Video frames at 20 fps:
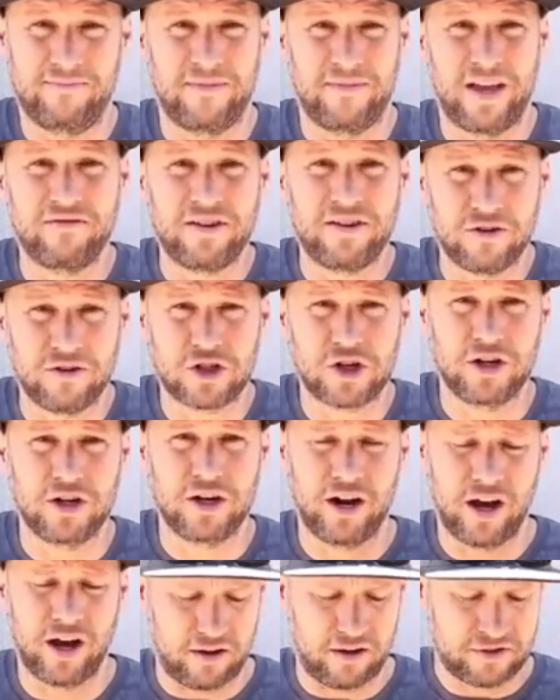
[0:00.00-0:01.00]
I've never turned
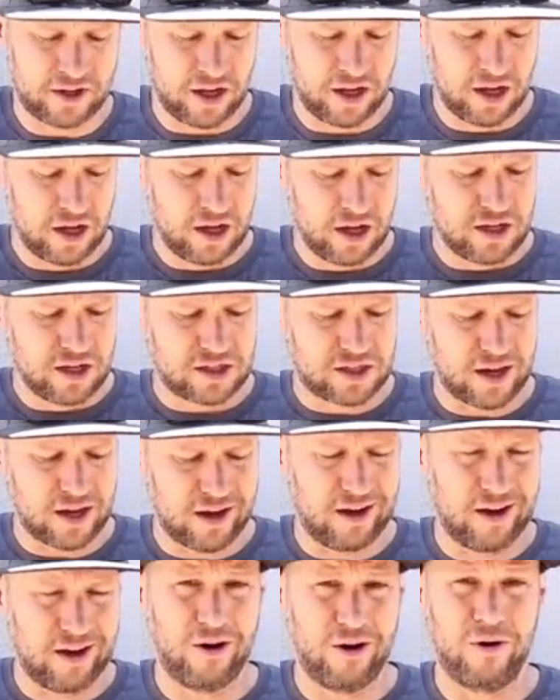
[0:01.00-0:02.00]
it off.
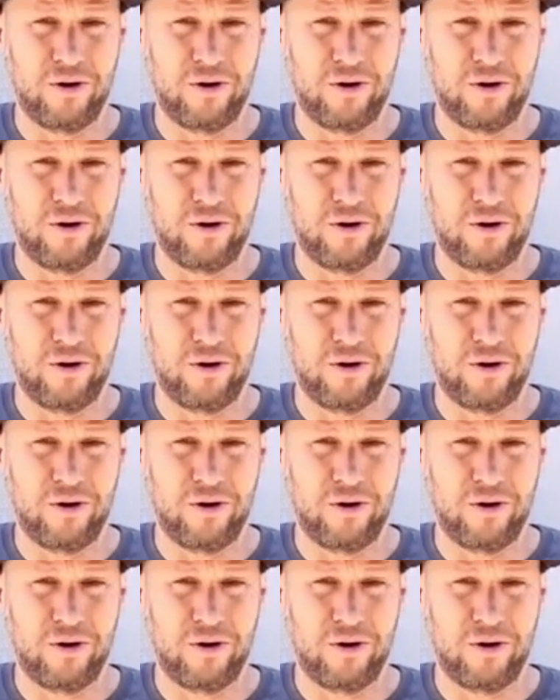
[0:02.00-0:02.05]
So